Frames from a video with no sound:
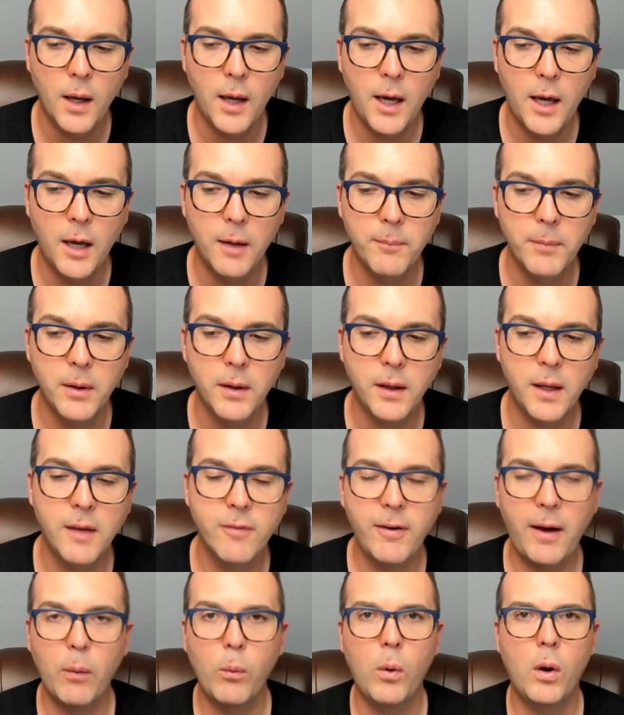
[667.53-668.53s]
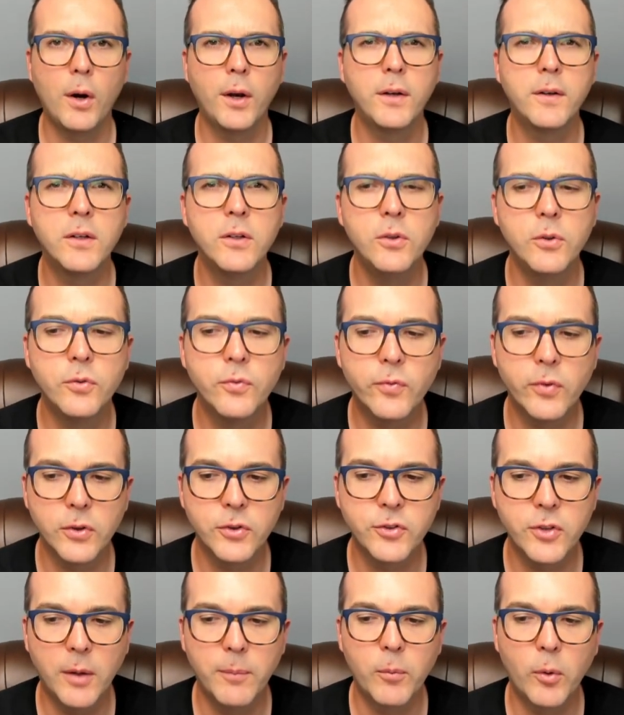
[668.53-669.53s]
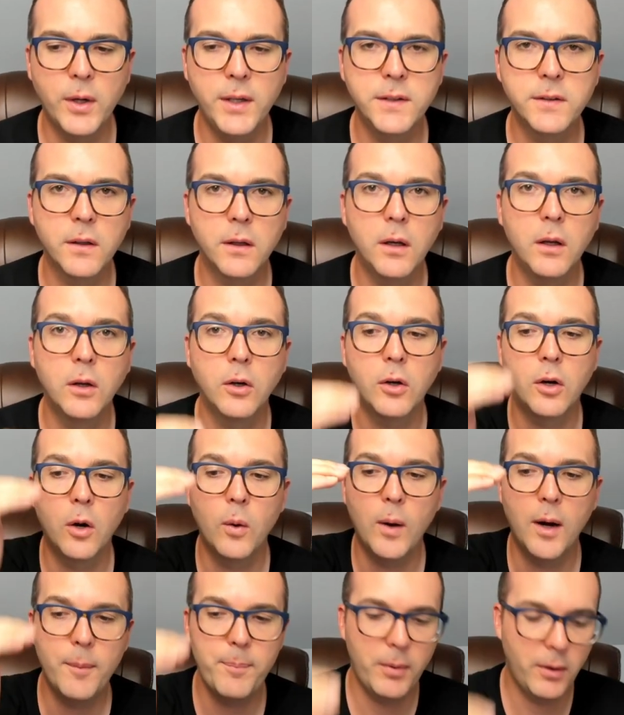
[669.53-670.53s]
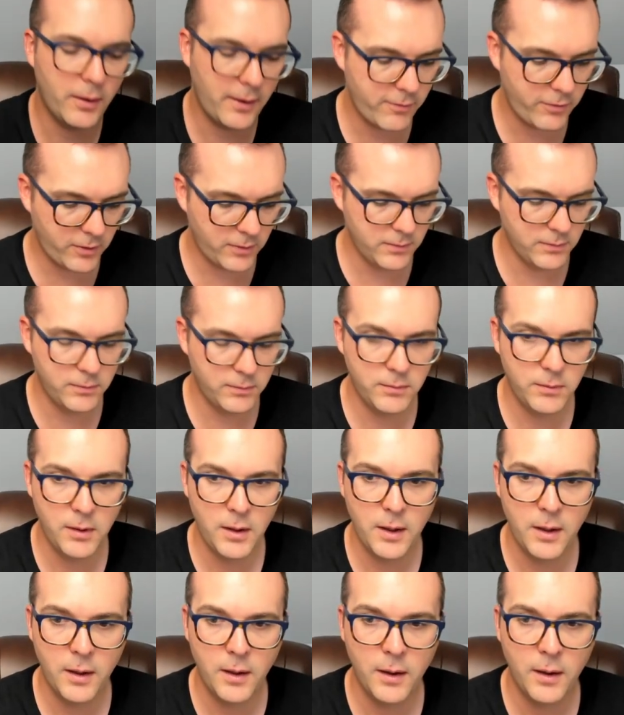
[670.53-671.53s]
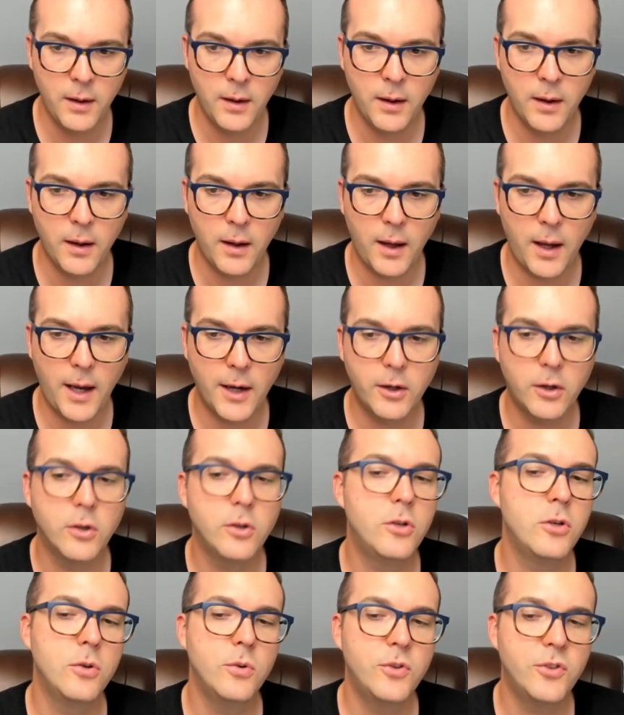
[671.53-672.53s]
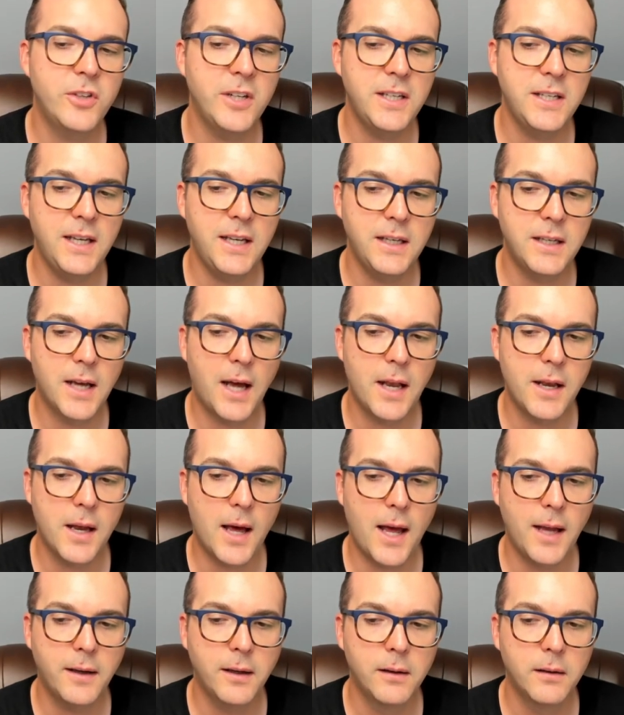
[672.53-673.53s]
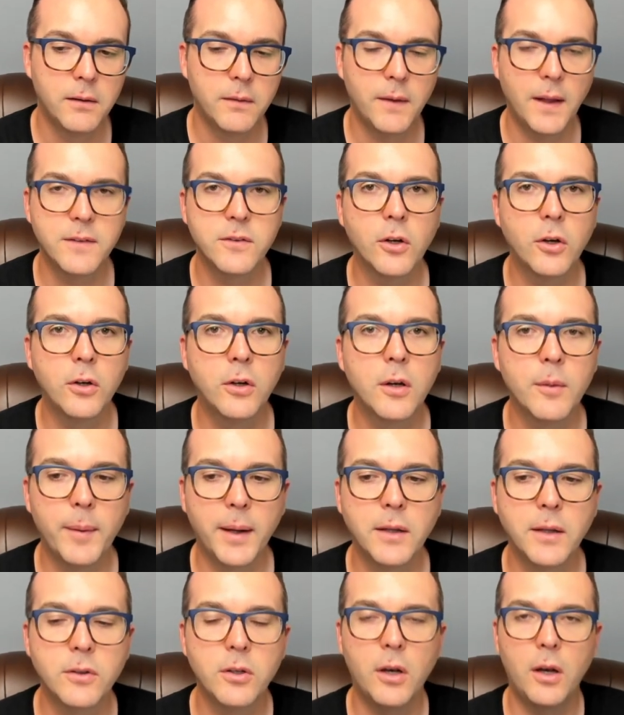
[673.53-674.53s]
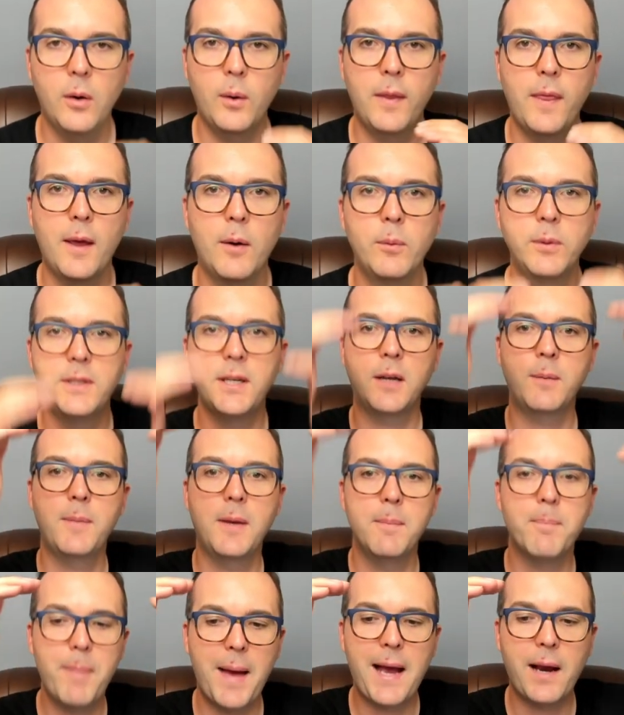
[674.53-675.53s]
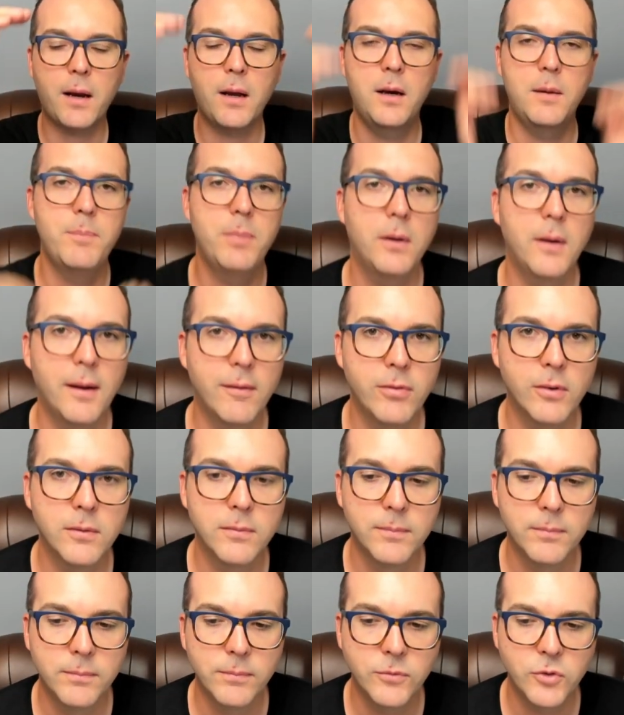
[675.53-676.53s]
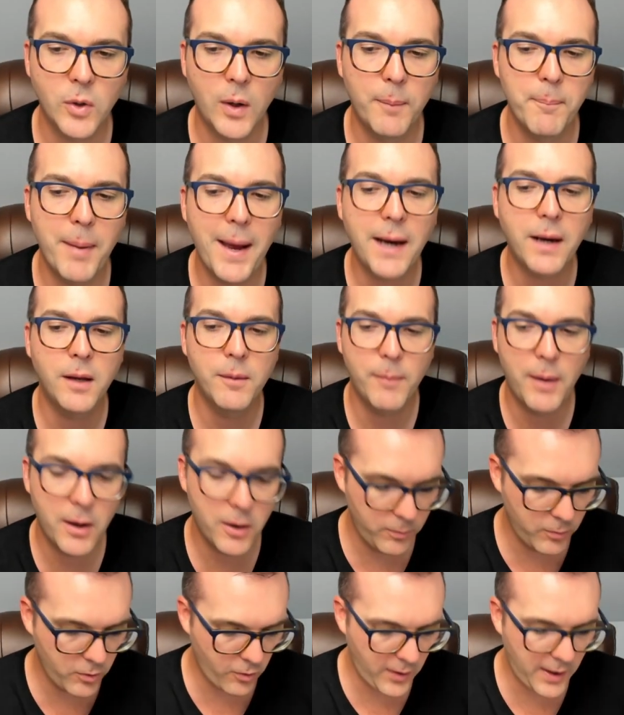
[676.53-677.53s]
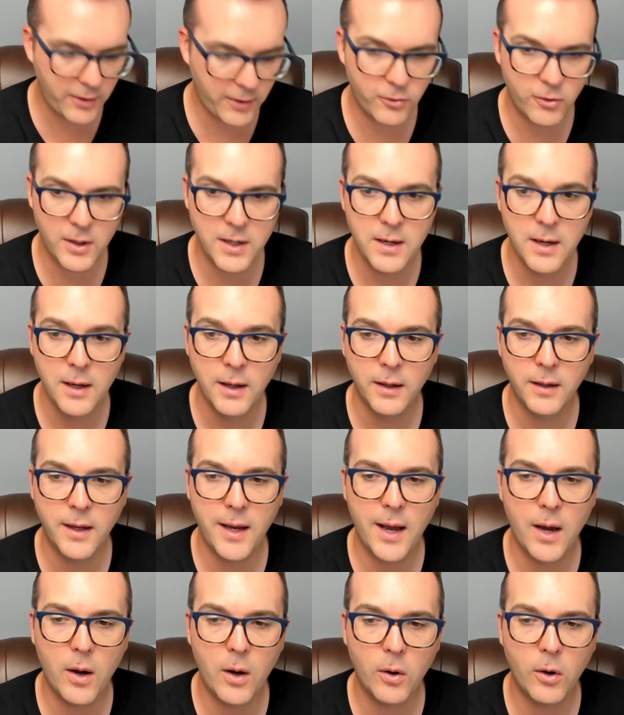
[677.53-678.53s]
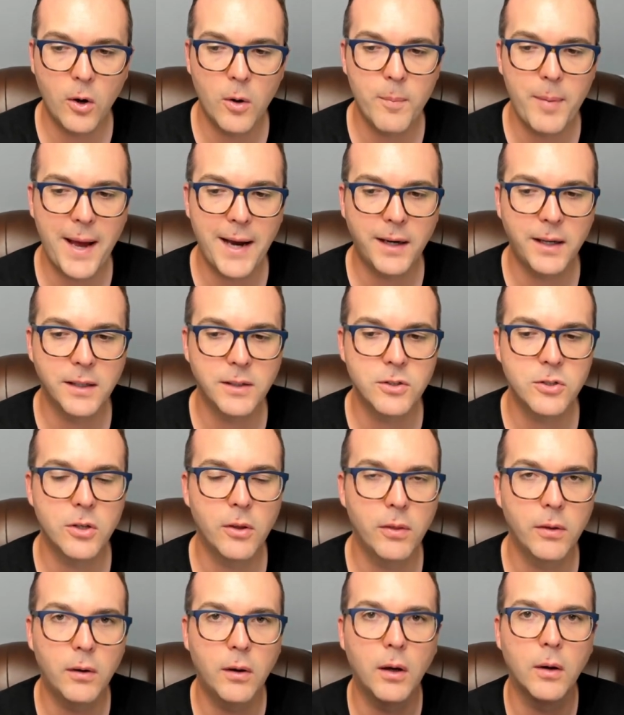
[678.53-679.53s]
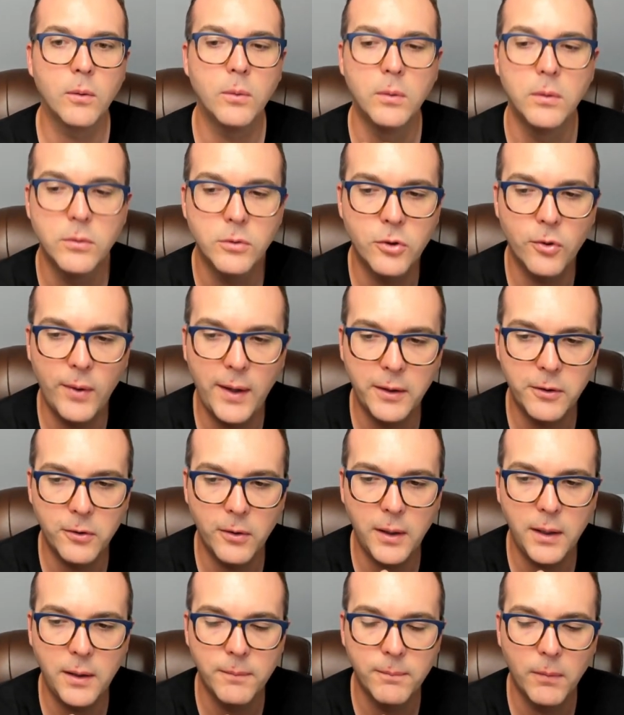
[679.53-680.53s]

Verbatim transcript: Um, if I wanted to, for some reason, go up a level, I could do cd dot dot. That's a good command to know, and that would take me back up a level. So I'm back in my home directory. Now I'll go back into the Go directory.